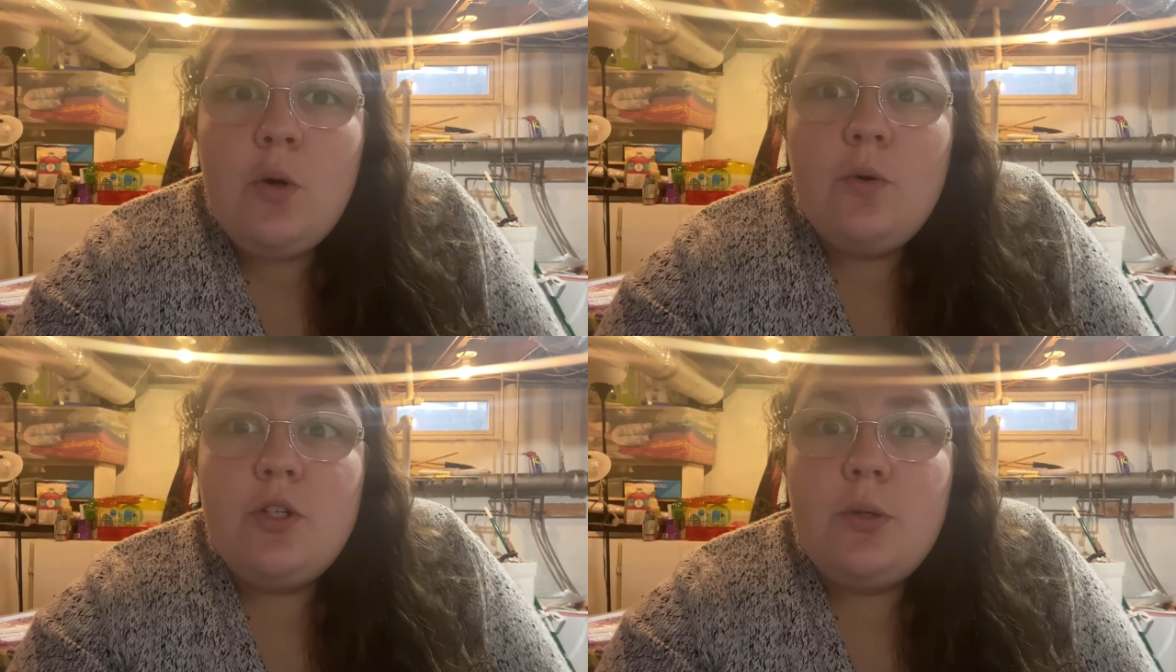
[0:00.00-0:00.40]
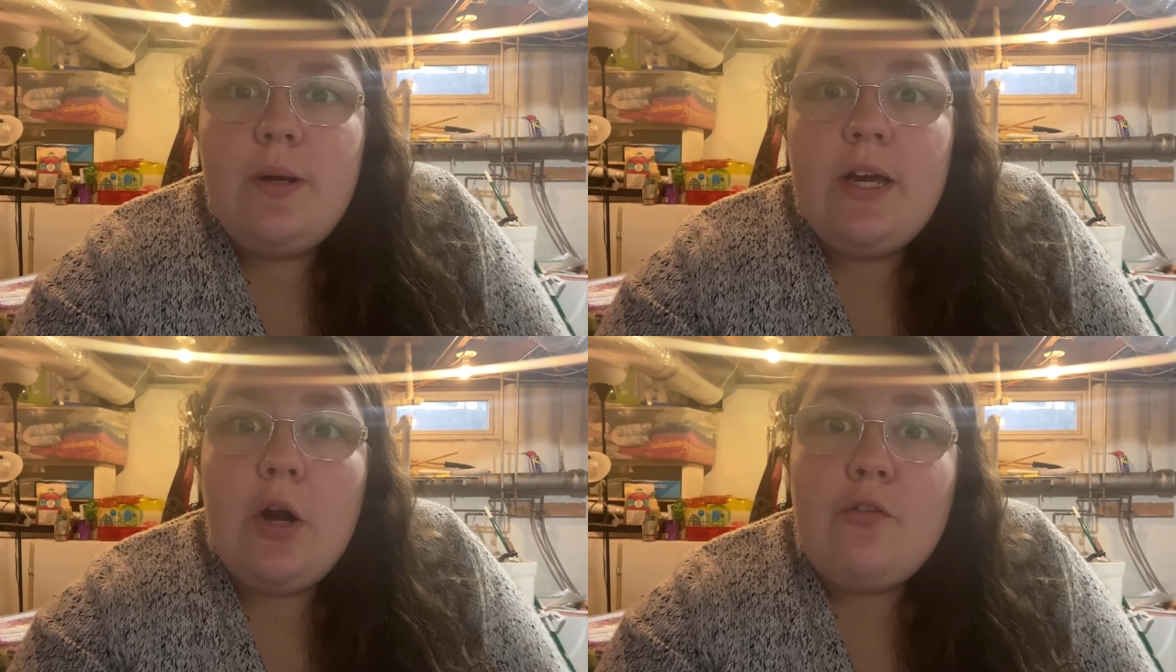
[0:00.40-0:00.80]
we're
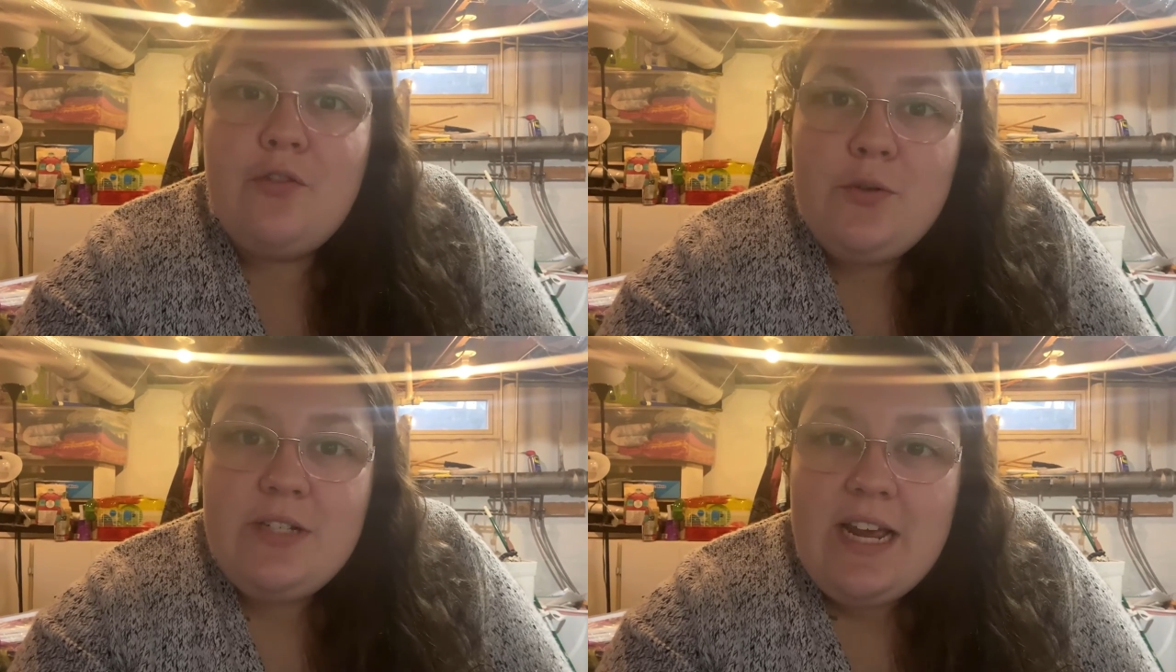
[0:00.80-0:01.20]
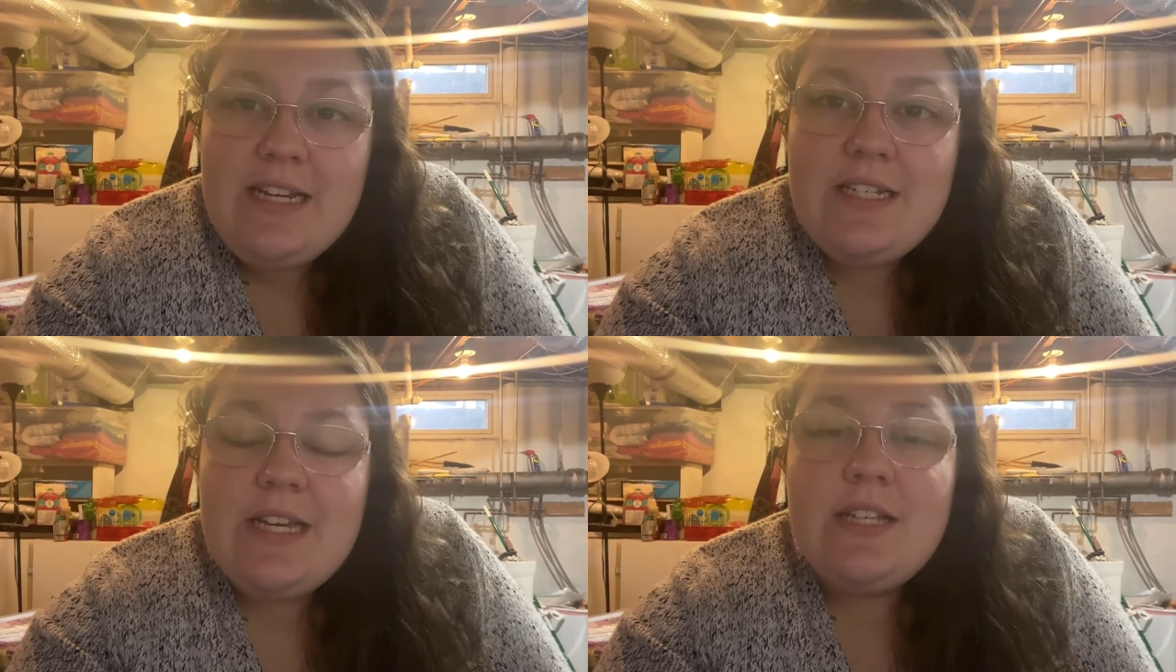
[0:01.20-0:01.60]
doing our food
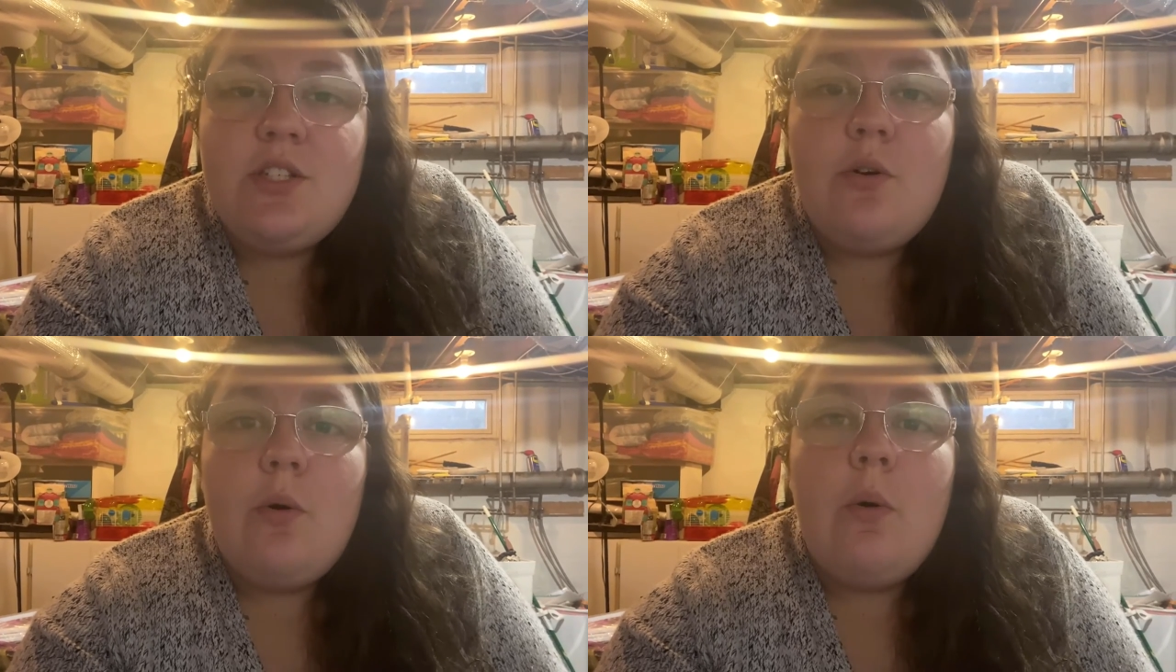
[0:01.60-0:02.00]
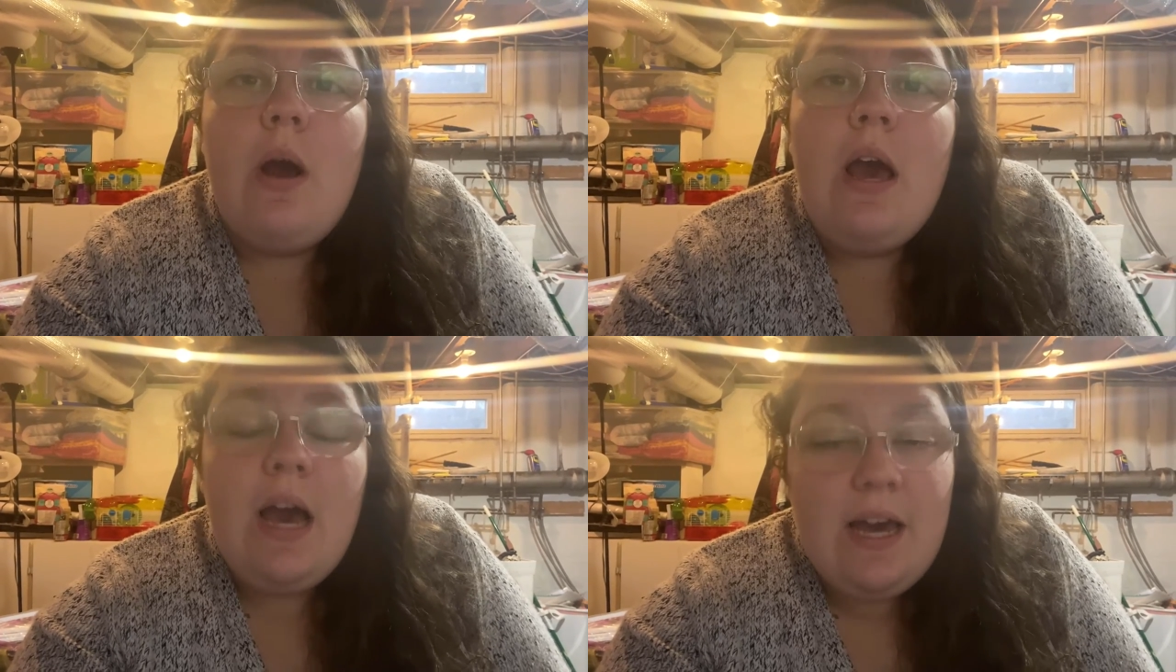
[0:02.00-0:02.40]
tasting, so
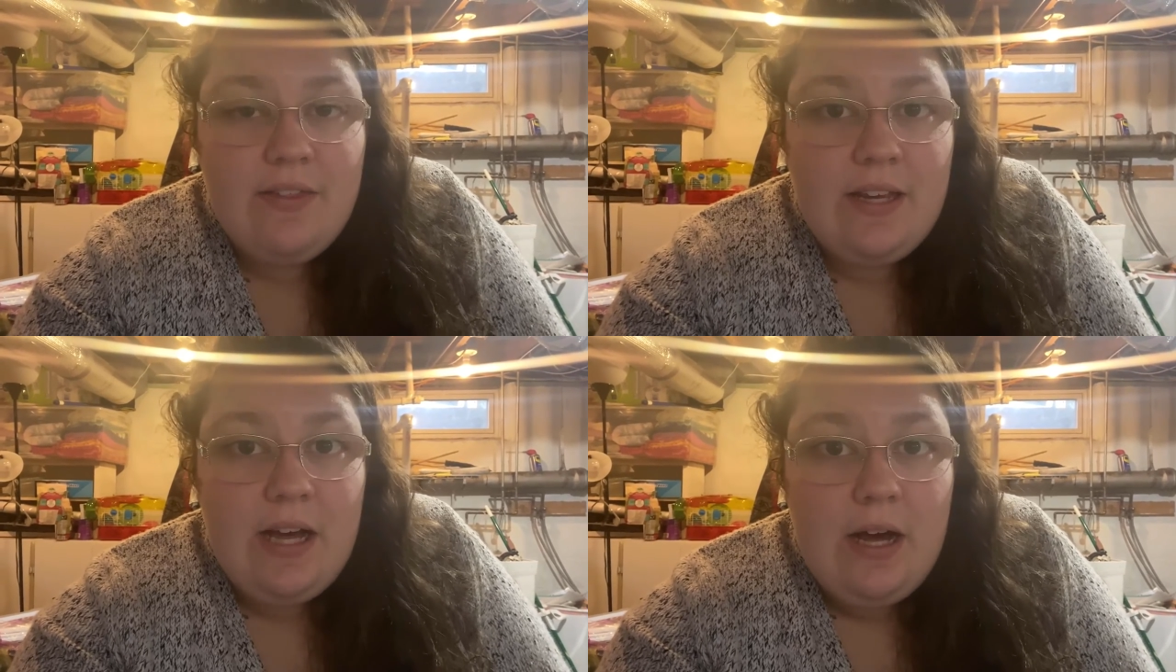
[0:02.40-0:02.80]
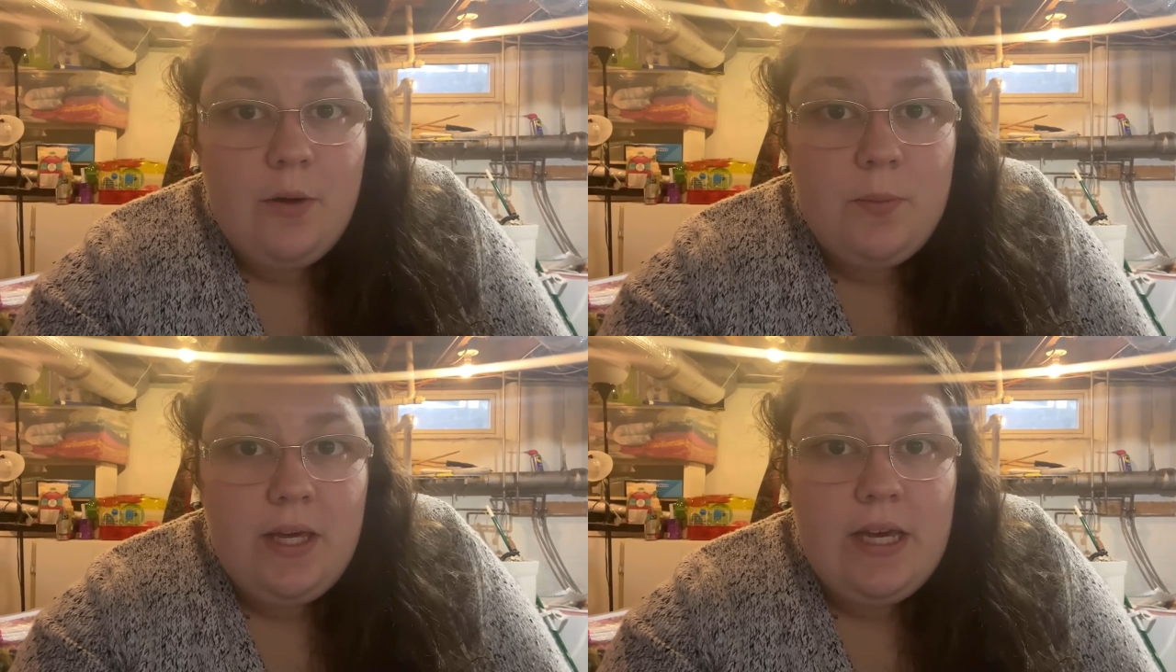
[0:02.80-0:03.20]
I think
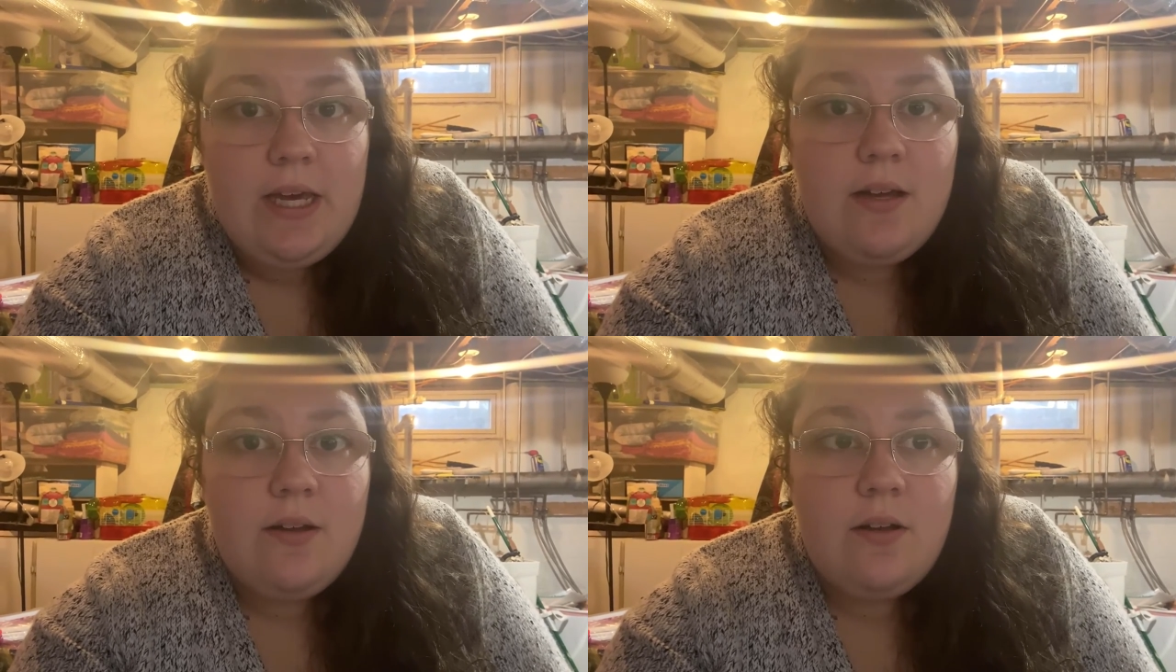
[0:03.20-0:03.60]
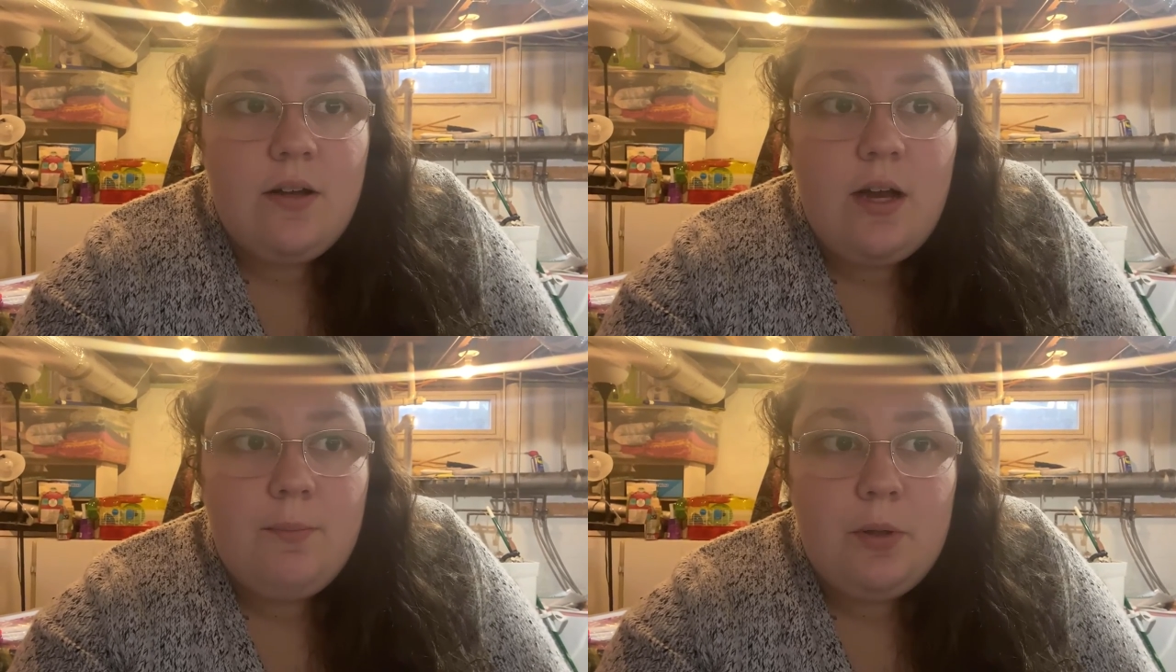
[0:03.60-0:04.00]
I'll be
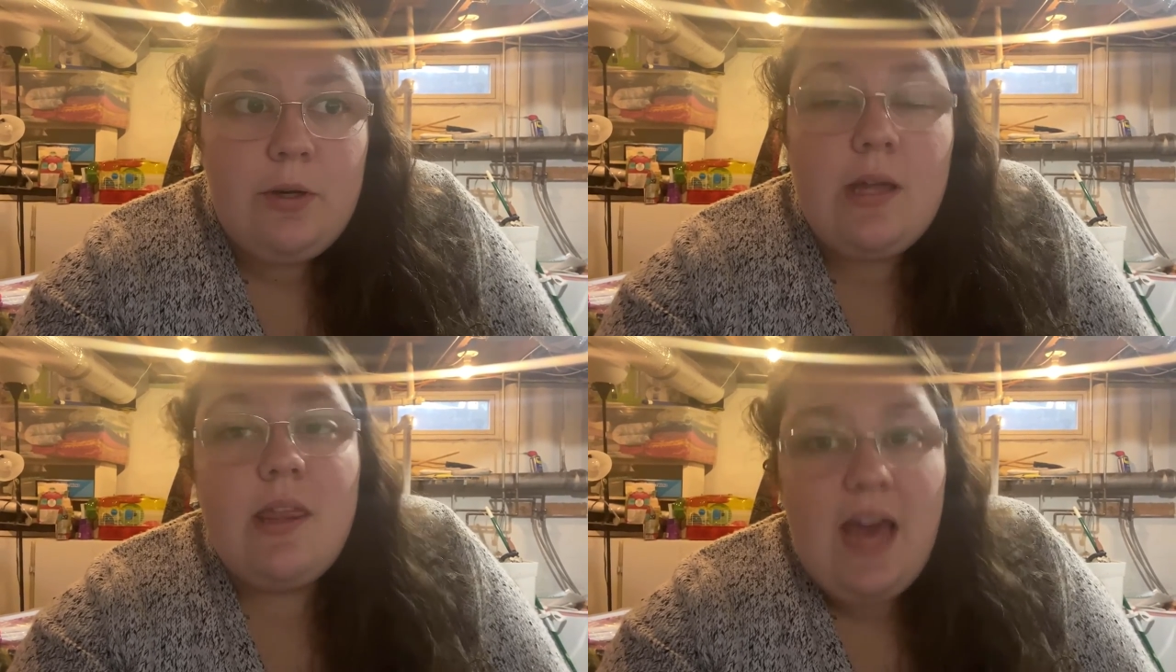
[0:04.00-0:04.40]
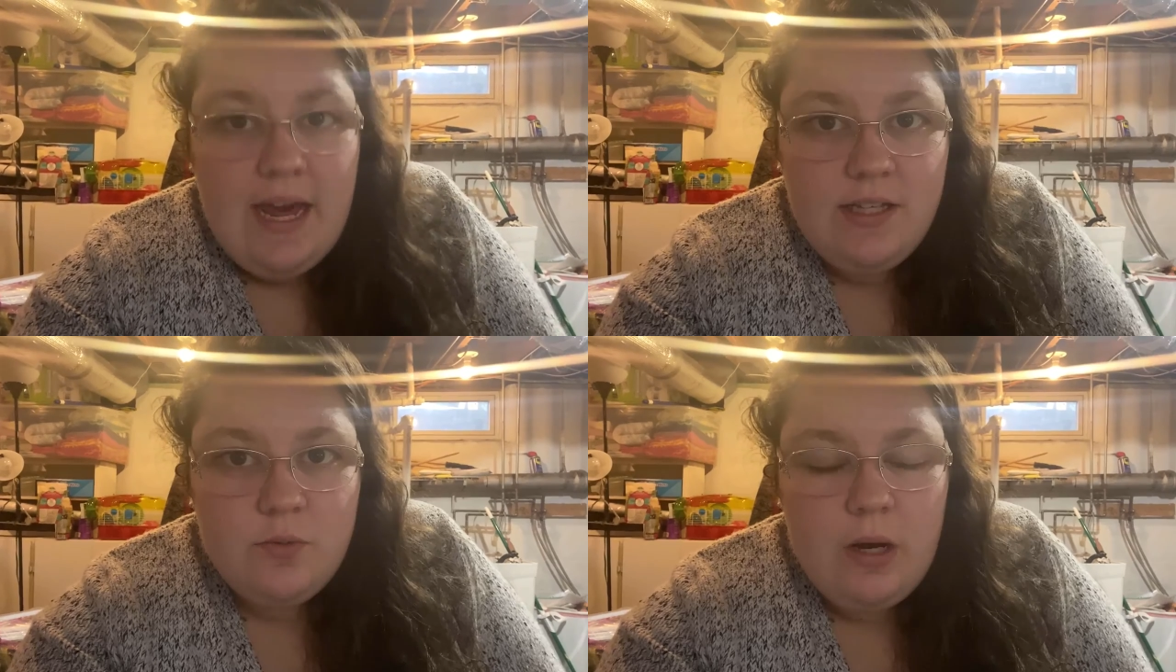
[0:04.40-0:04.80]
uploading
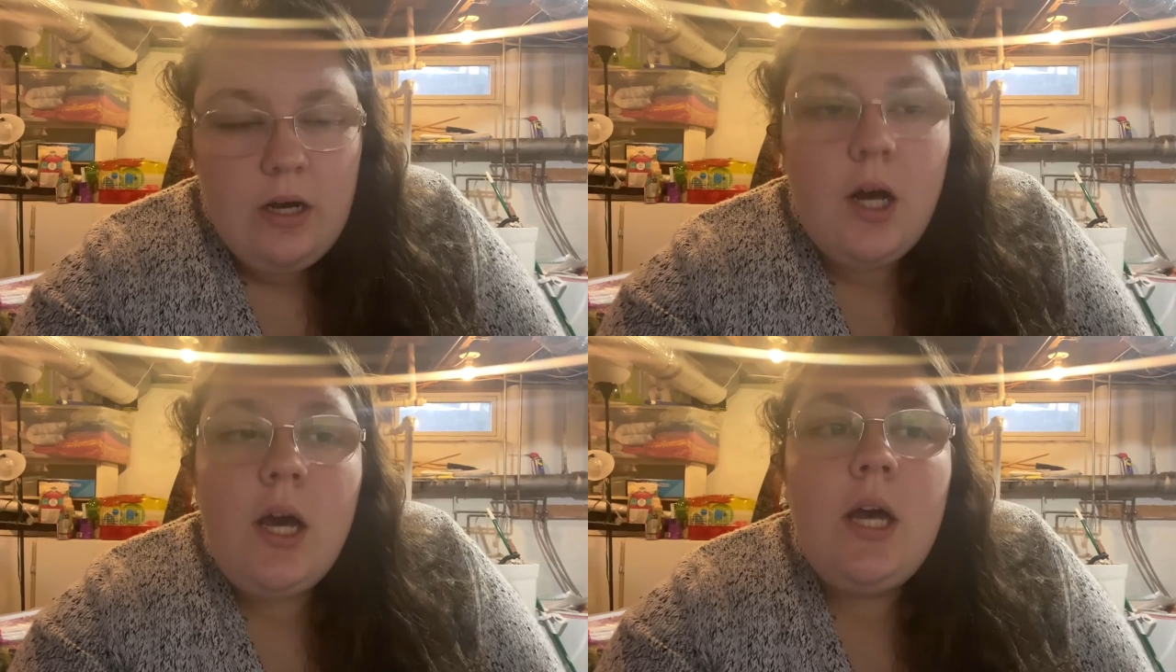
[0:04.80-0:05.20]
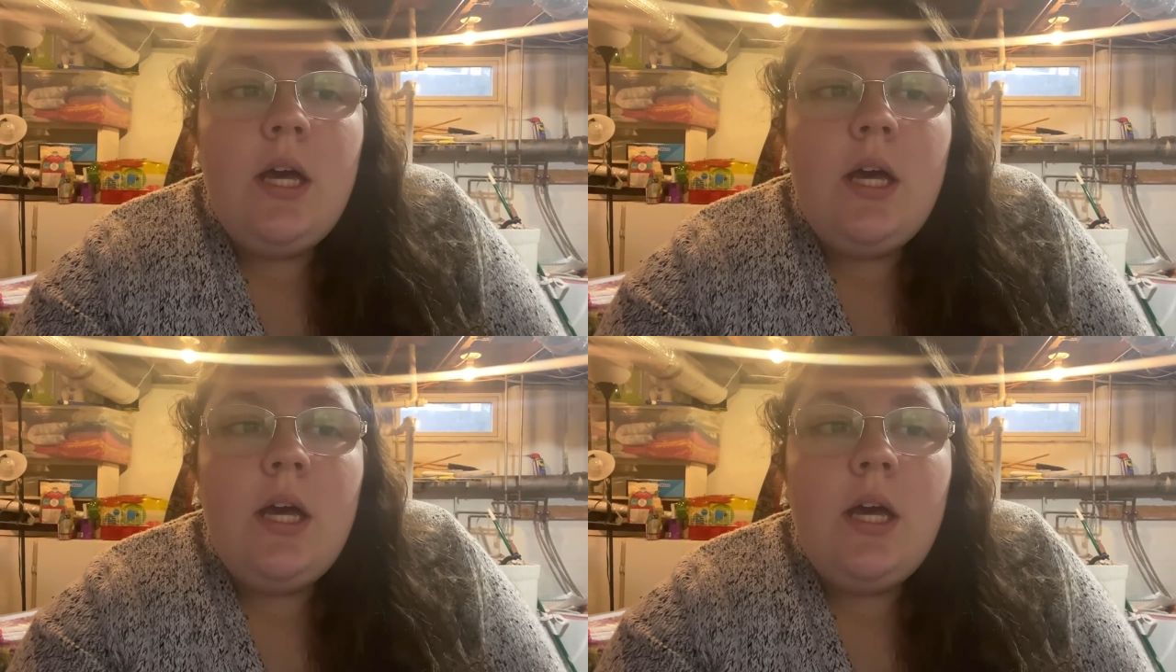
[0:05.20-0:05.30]
that as well.